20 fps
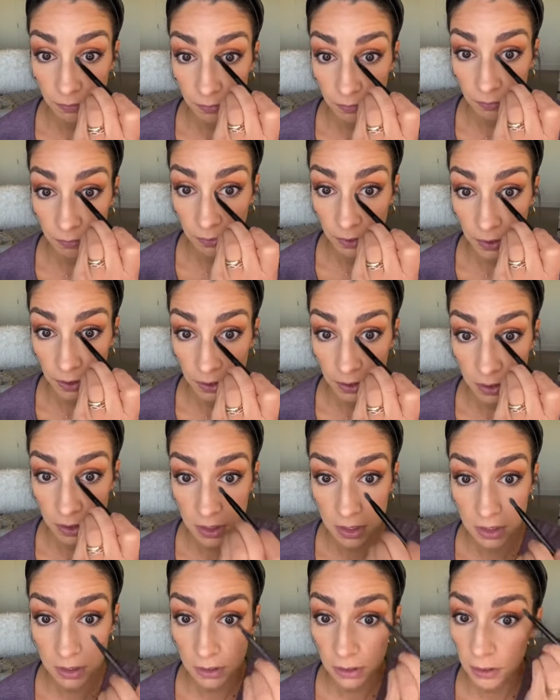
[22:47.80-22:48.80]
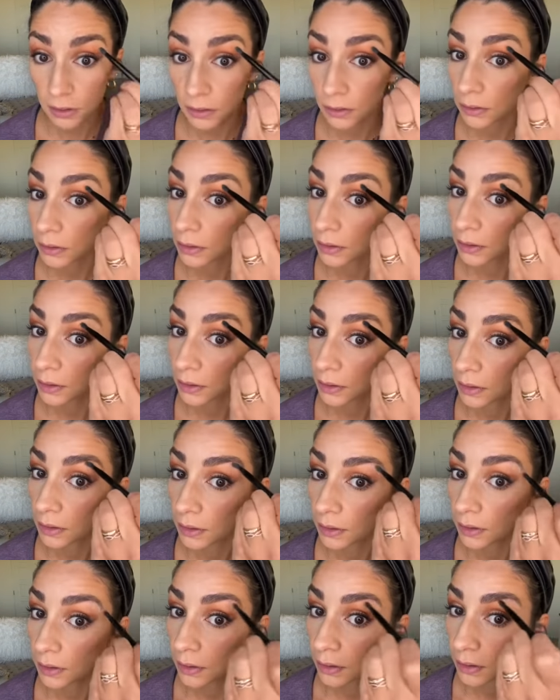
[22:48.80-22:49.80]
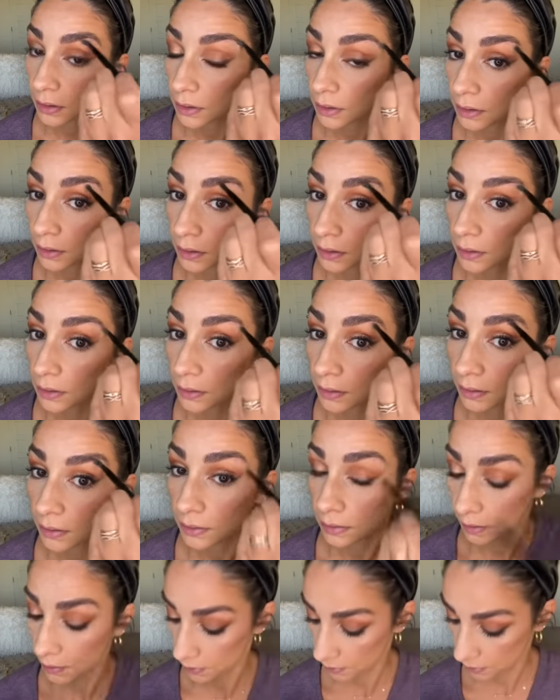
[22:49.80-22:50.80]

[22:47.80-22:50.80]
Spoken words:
Add a little sparkle right in here.